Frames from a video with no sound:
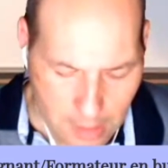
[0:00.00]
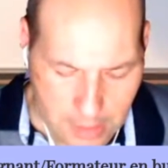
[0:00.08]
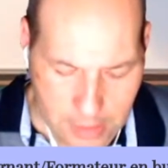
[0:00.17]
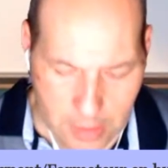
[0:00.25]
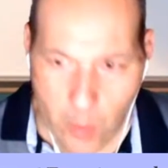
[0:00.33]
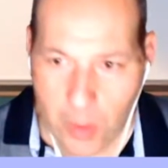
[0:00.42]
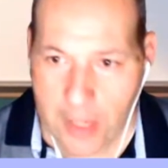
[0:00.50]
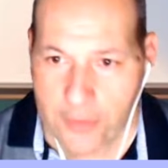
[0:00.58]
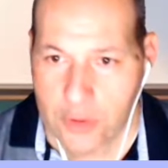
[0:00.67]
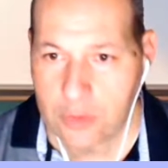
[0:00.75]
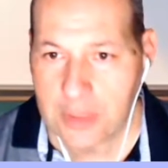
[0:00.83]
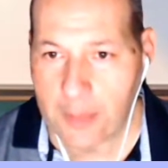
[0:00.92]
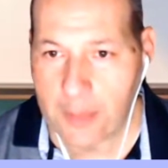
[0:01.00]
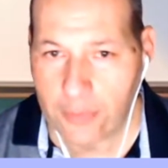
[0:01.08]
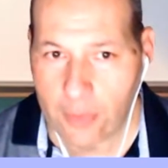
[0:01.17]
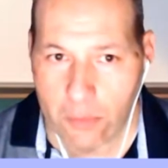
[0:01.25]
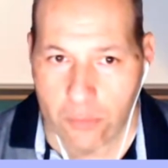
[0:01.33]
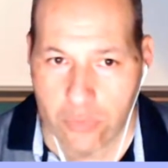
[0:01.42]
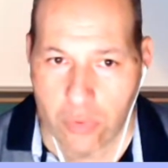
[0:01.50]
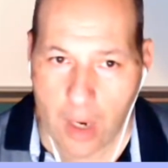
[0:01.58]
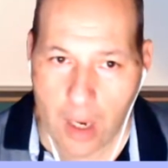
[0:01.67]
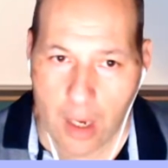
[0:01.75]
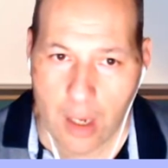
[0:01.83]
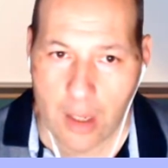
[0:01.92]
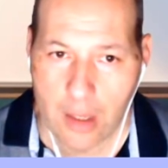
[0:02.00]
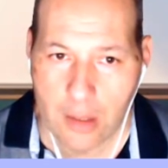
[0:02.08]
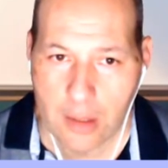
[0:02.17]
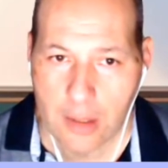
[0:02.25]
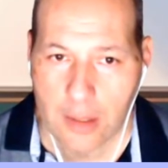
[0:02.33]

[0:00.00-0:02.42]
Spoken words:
So I will have to type bois,